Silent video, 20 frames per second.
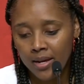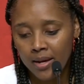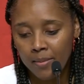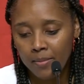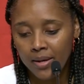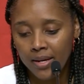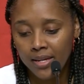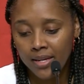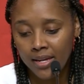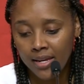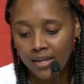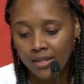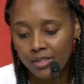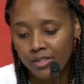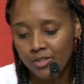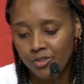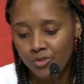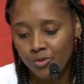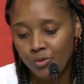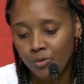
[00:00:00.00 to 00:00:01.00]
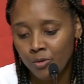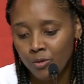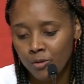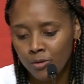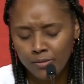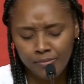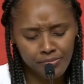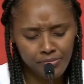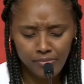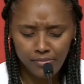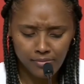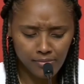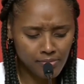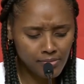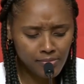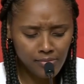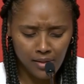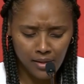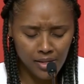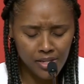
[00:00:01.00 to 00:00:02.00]
Um, again, Jewel
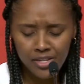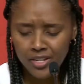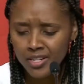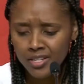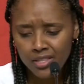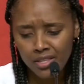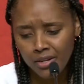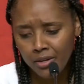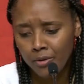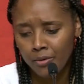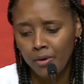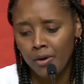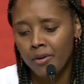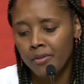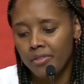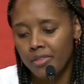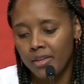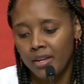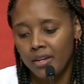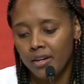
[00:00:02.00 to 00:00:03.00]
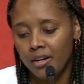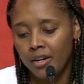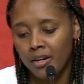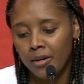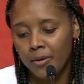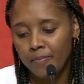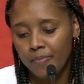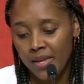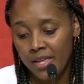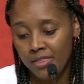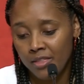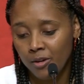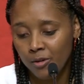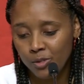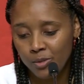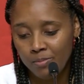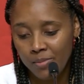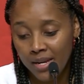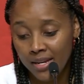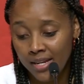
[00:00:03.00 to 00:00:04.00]
just the growth in her in
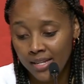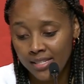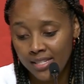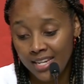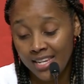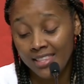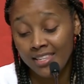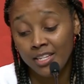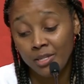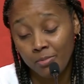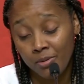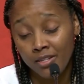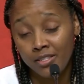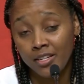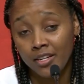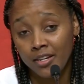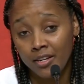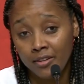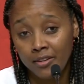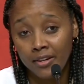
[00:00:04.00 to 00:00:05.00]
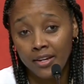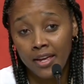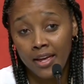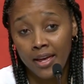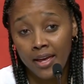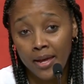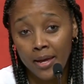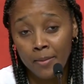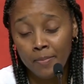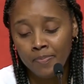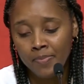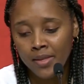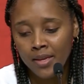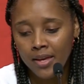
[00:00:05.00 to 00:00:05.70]
those minutes in this particular game,